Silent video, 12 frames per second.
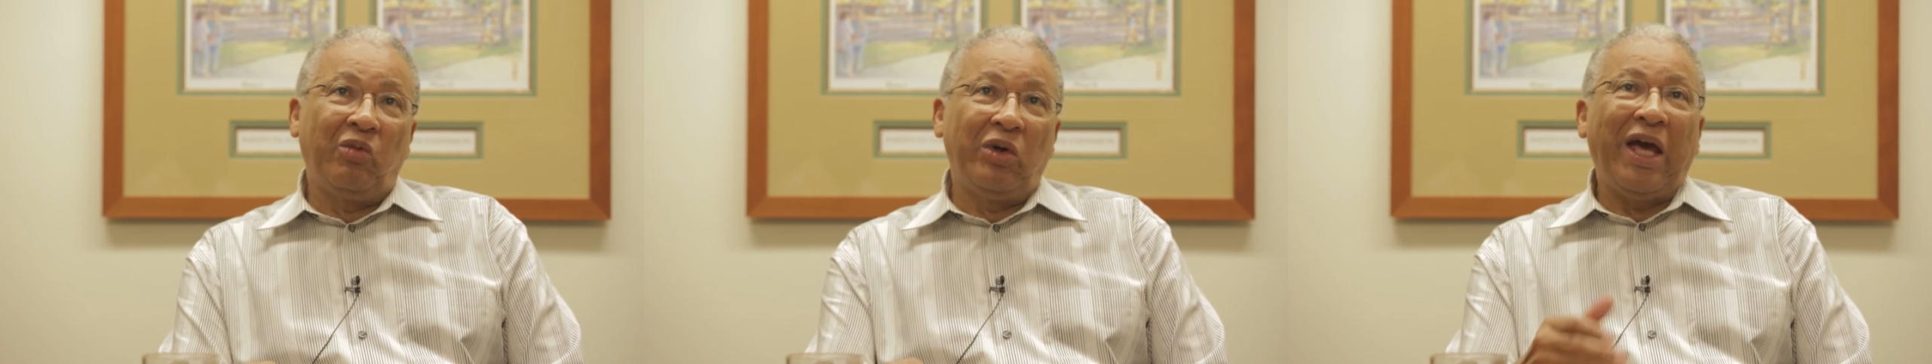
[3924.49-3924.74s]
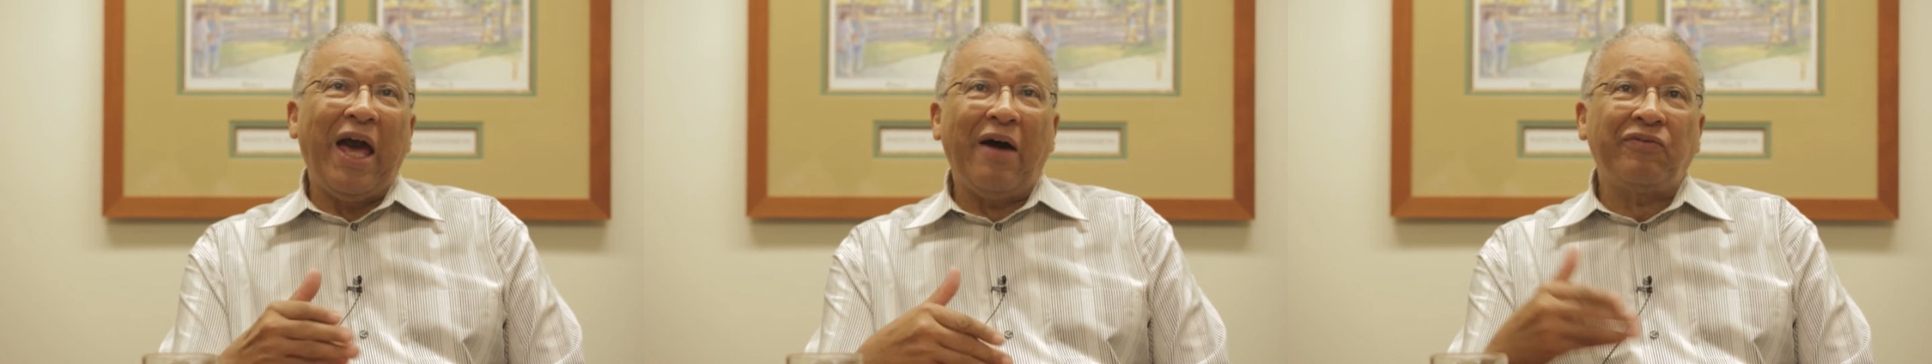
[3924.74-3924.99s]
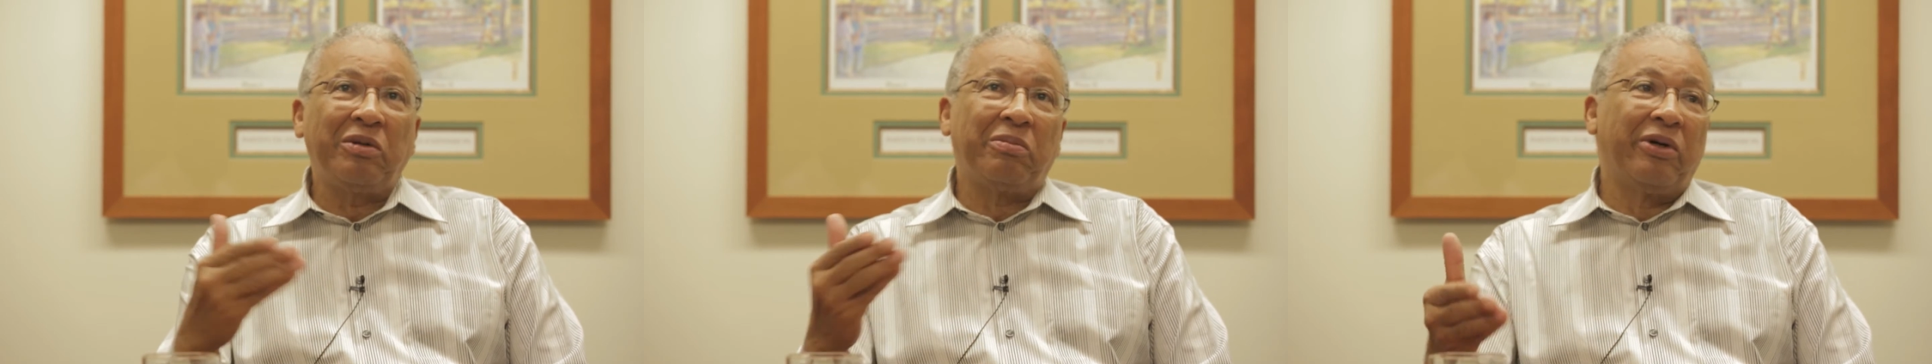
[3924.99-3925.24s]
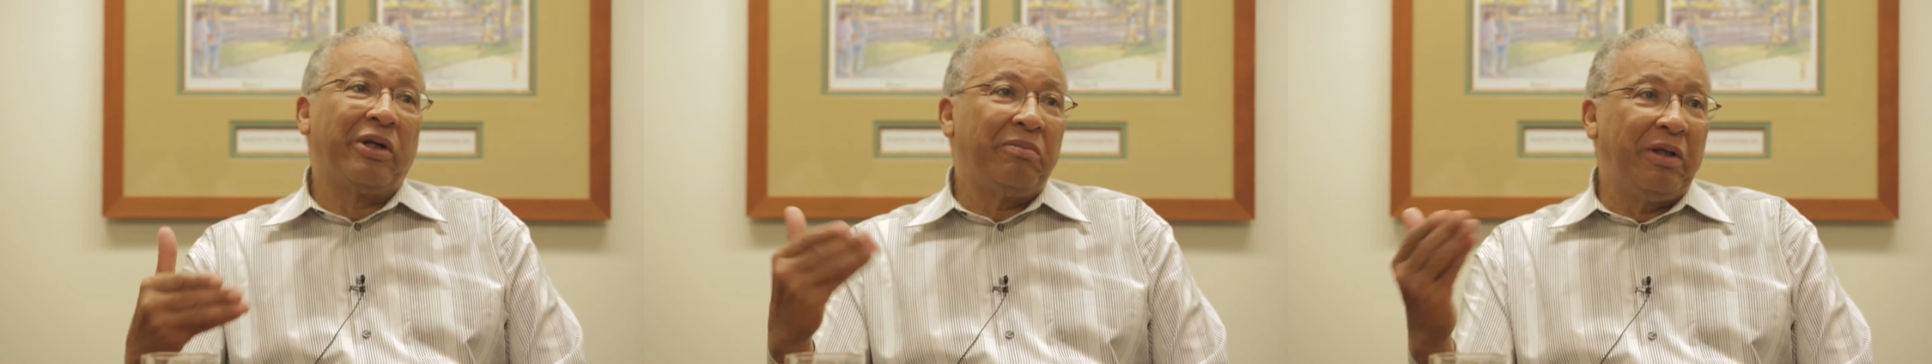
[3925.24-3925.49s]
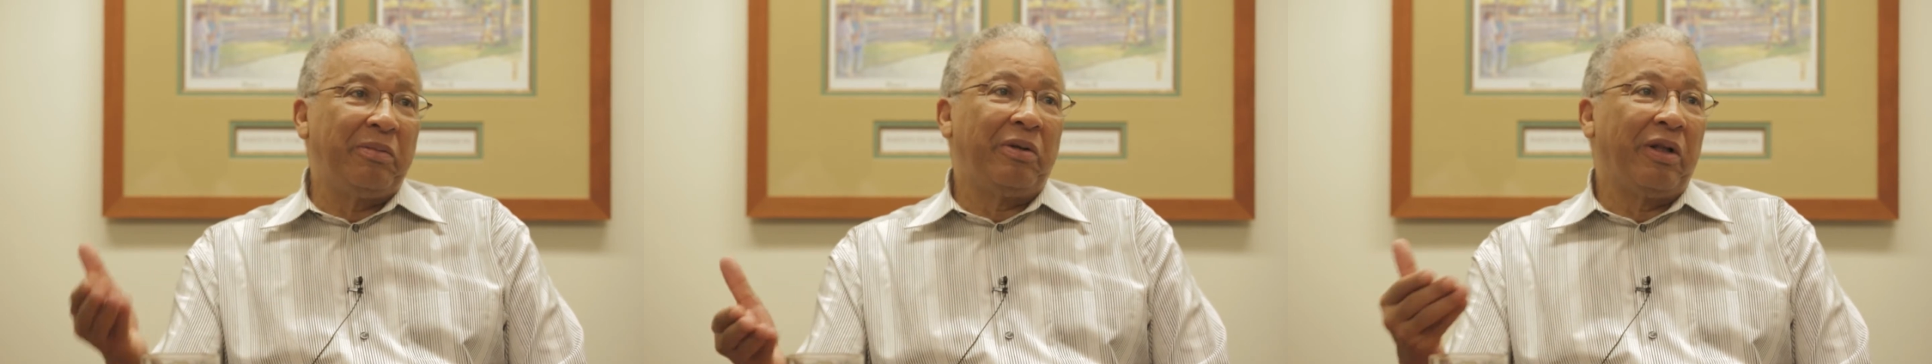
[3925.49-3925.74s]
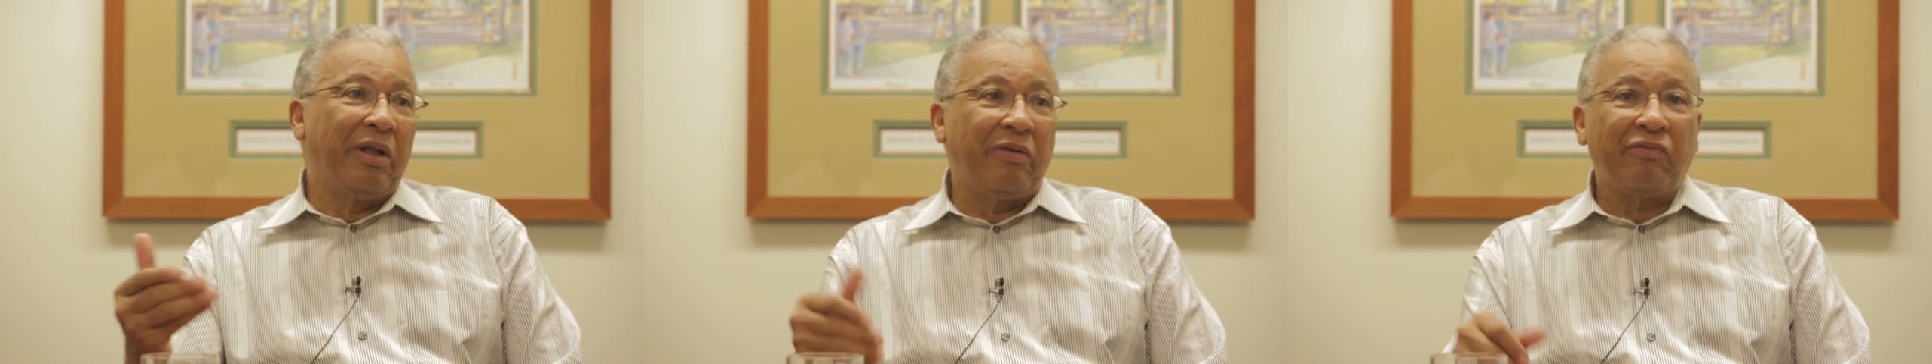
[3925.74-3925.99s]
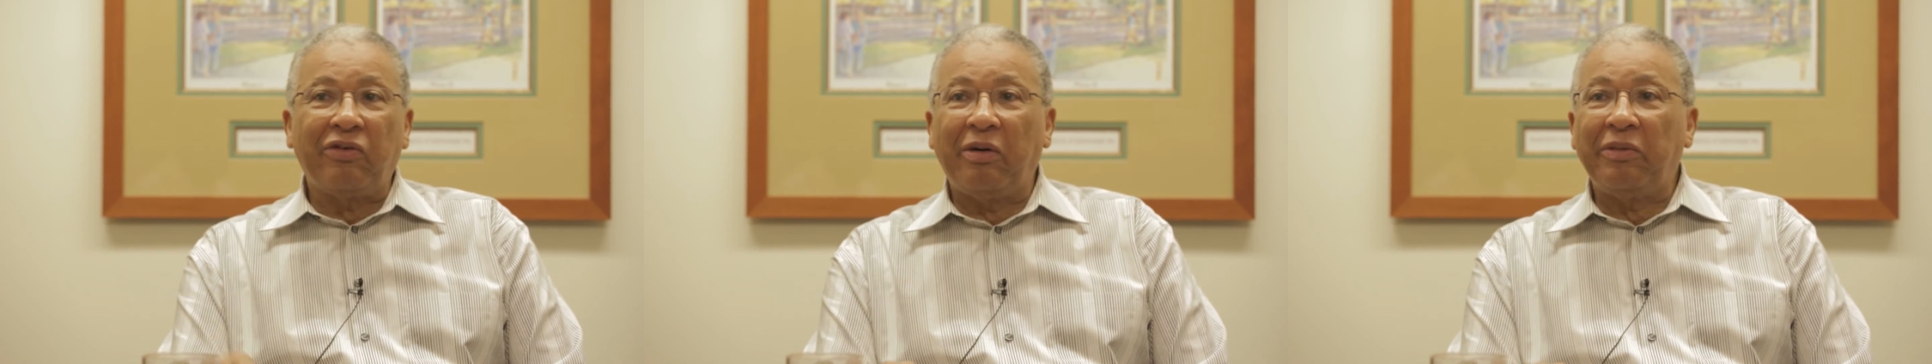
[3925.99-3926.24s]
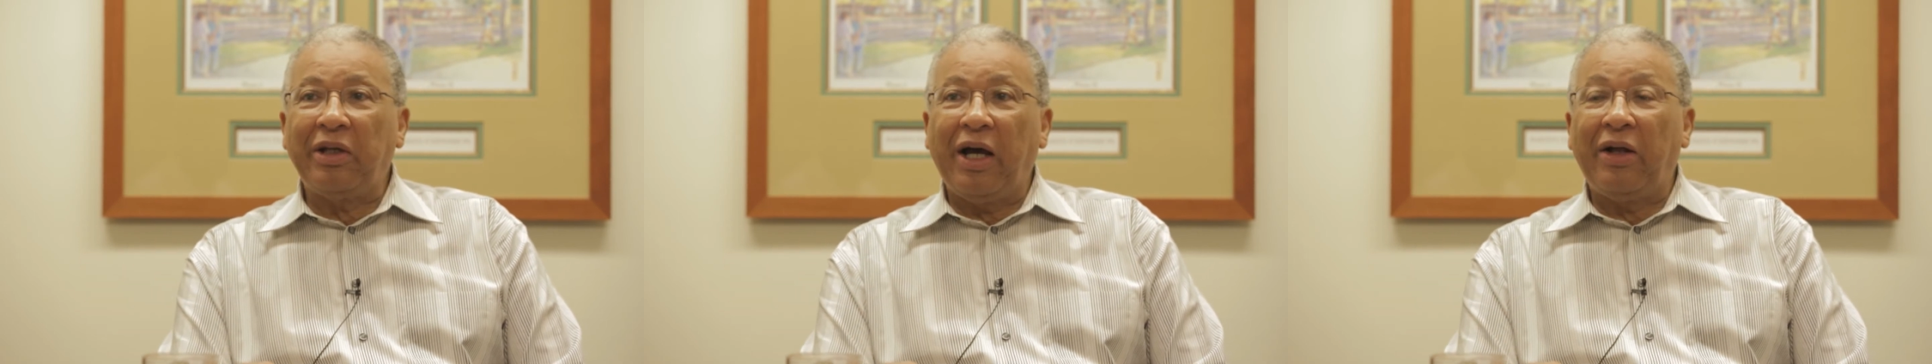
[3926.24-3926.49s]
we had to bring people in
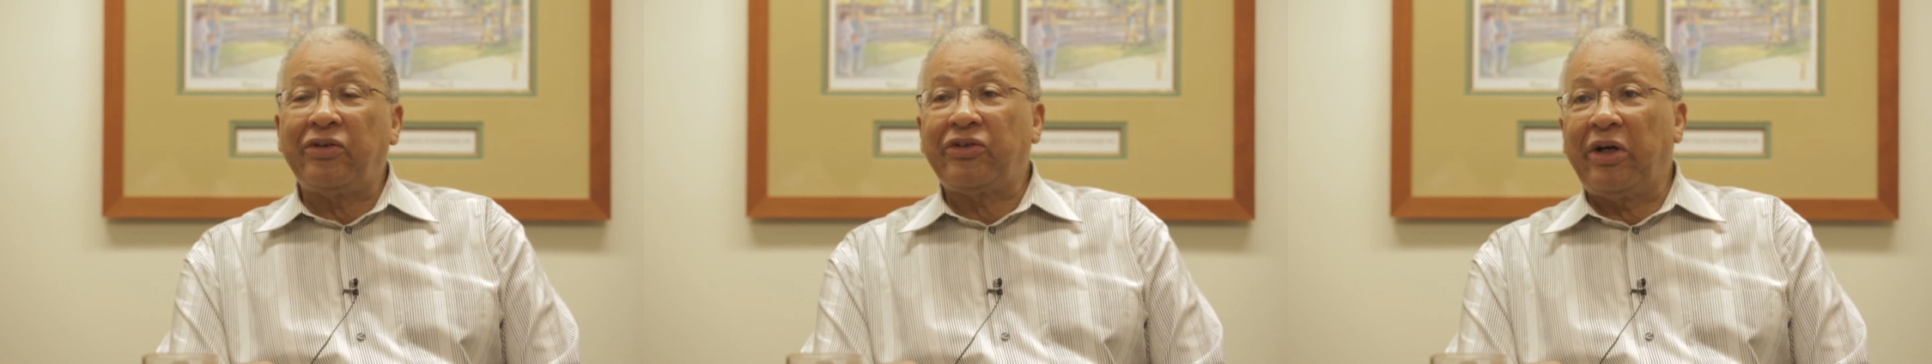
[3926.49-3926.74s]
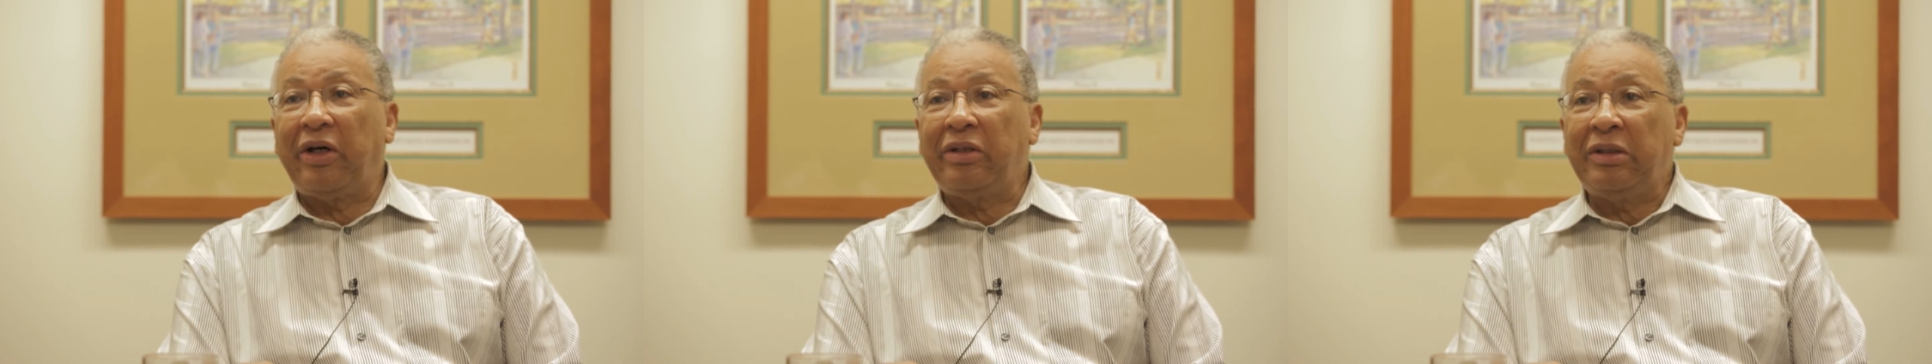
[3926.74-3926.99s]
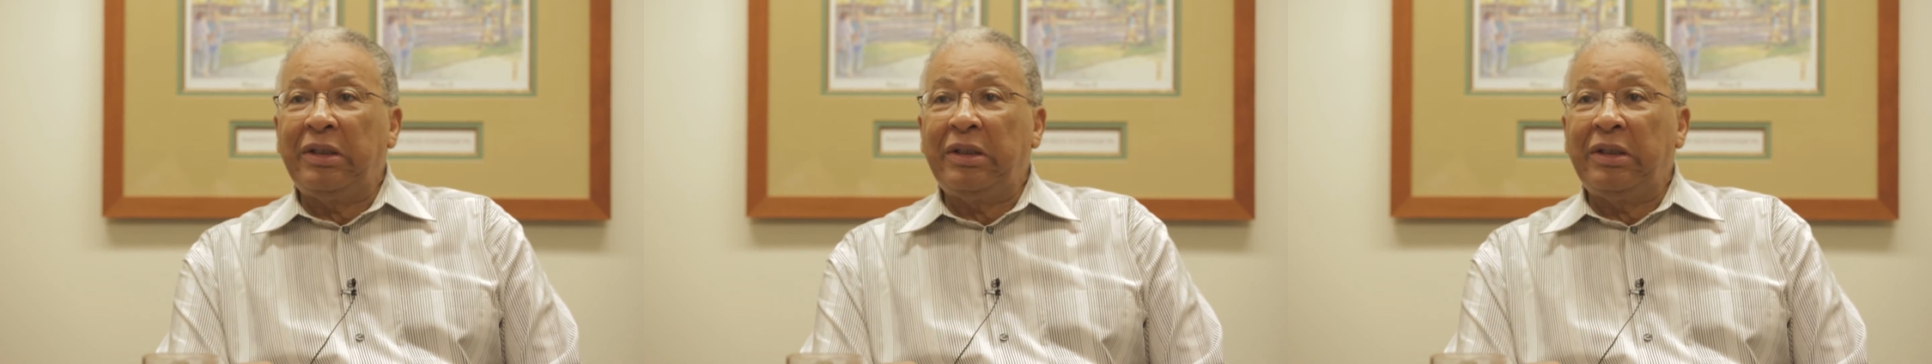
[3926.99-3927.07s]
from the outside.